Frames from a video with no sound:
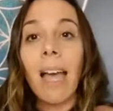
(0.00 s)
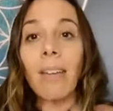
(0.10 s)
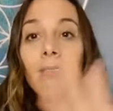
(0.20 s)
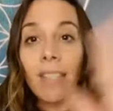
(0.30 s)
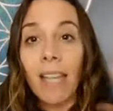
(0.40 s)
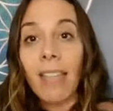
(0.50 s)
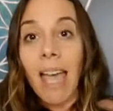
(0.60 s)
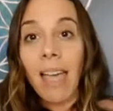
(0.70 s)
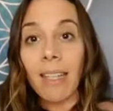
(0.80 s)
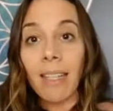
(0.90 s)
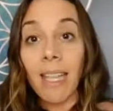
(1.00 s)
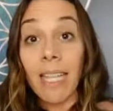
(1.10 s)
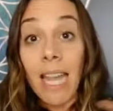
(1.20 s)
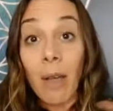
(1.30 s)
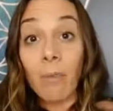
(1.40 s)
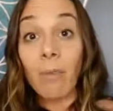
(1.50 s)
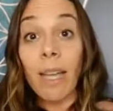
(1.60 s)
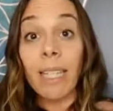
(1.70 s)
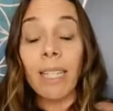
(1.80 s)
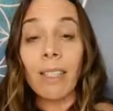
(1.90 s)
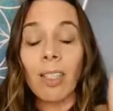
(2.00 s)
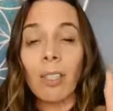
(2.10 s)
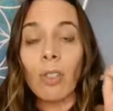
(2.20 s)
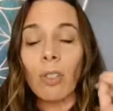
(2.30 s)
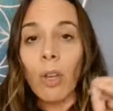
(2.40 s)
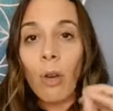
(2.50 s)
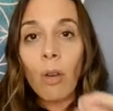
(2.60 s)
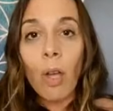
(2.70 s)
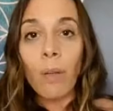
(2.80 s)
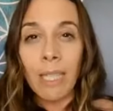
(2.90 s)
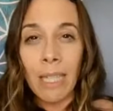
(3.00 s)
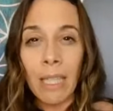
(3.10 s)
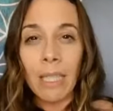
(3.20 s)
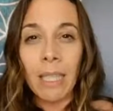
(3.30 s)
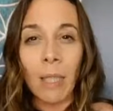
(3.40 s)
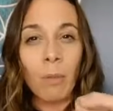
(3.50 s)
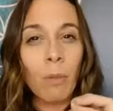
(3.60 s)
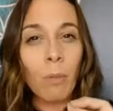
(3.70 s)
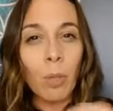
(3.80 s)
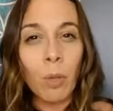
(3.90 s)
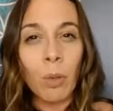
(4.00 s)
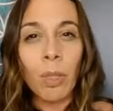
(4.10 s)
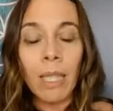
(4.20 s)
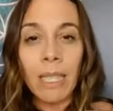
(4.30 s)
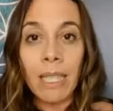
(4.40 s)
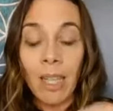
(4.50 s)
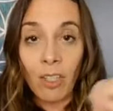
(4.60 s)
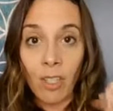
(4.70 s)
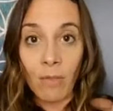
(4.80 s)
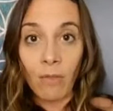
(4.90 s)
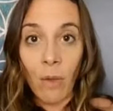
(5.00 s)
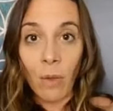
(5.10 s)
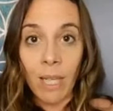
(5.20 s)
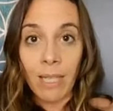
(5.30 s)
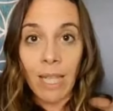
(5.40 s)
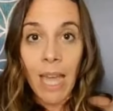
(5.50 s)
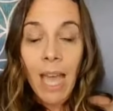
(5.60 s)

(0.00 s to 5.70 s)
I've done that and now I'm ready to so go into 19 with pure intention and focus.